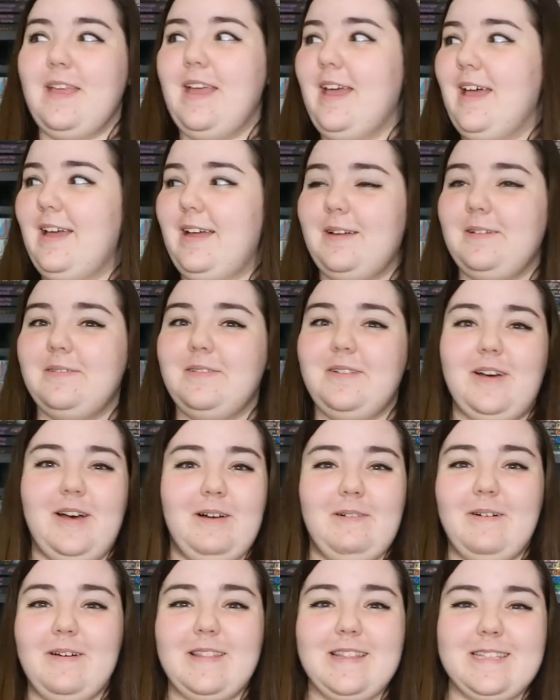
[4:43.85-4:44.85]
I don't know
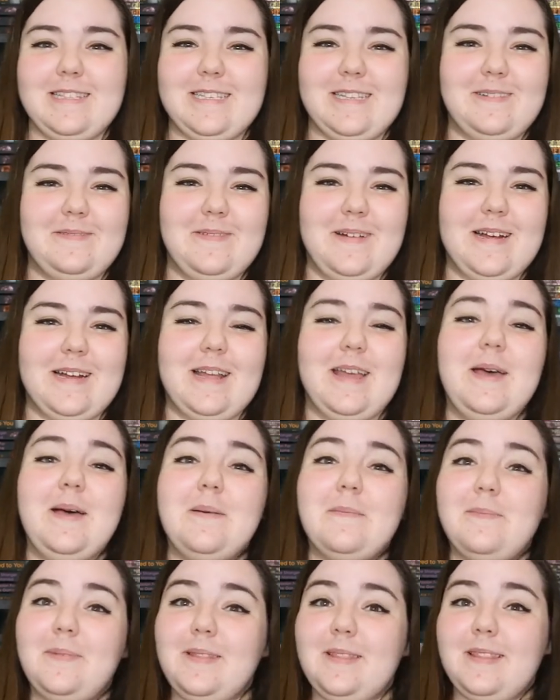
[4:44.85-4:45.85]
how well that's gonna work.
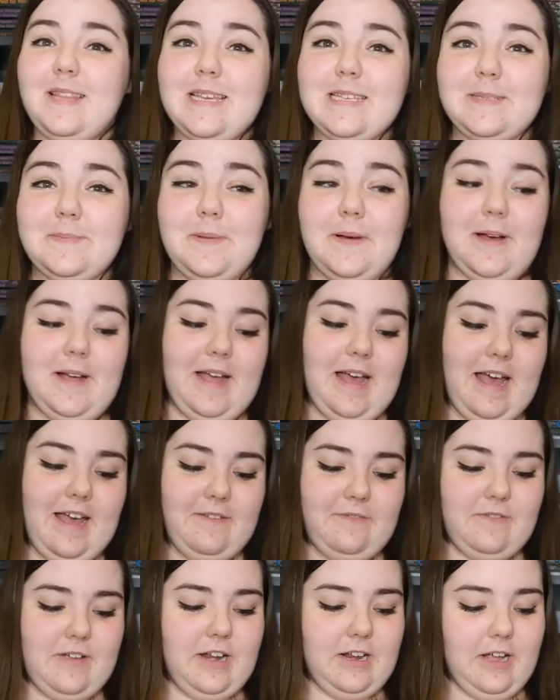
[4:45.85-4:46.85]
But this book,
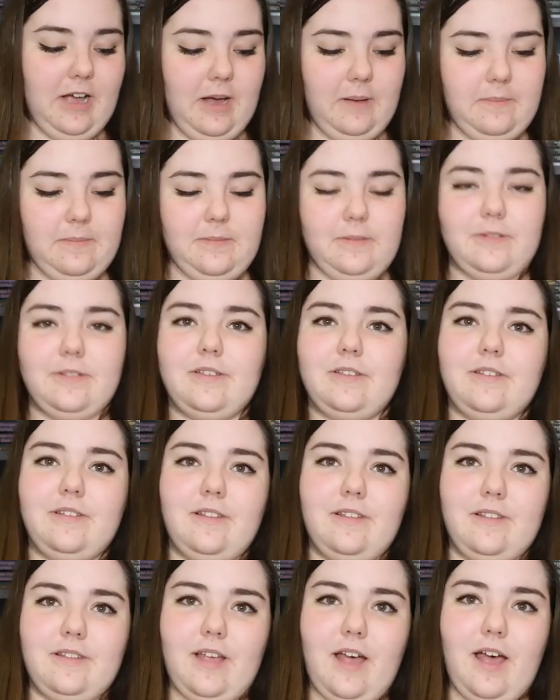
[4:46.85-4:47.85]
I've read a couple
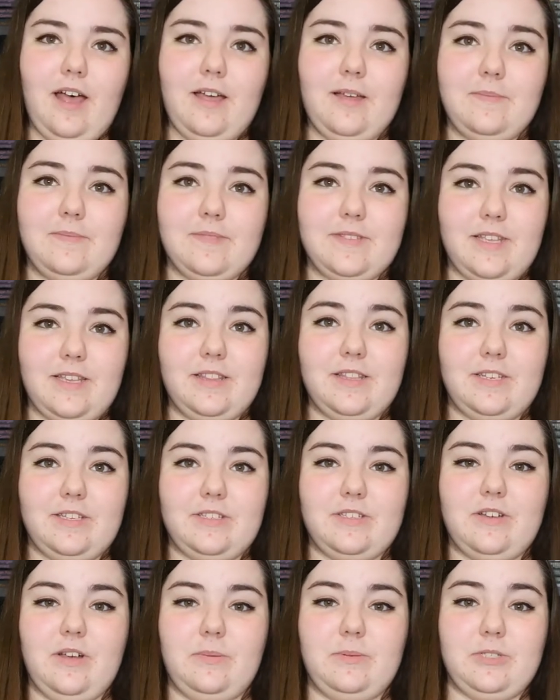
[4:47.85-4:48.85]
times, like the
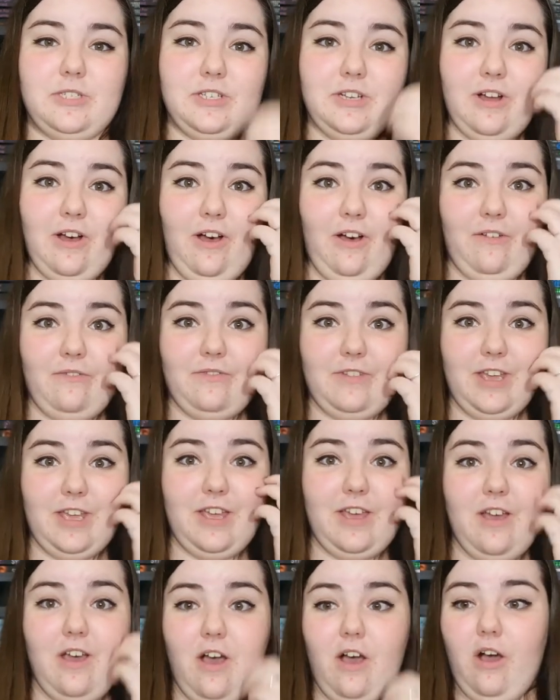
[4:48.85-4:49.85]
description of
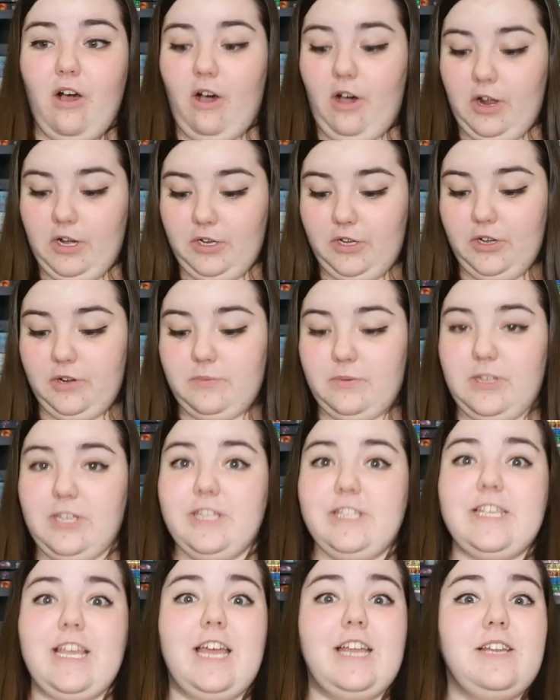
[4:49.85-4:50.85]
it on
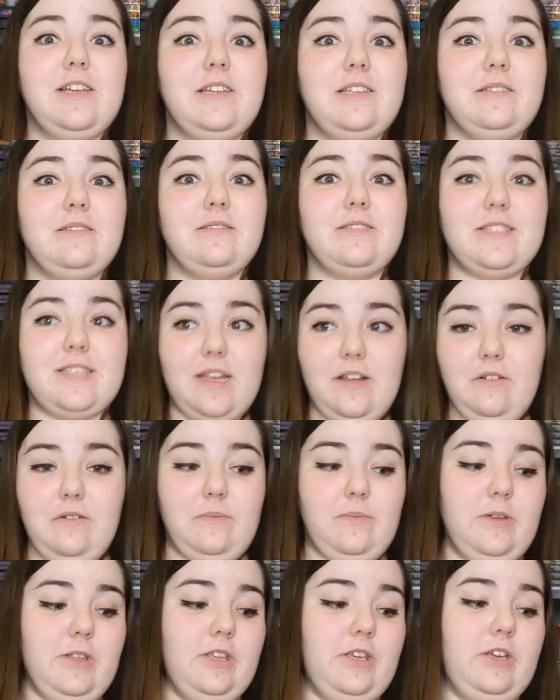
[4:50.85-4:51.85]
Goodreads, and it
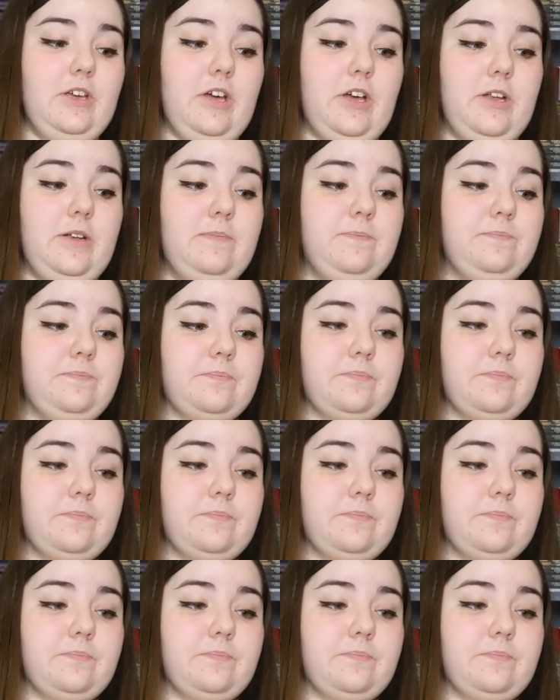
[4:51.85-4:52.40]
sounded really good.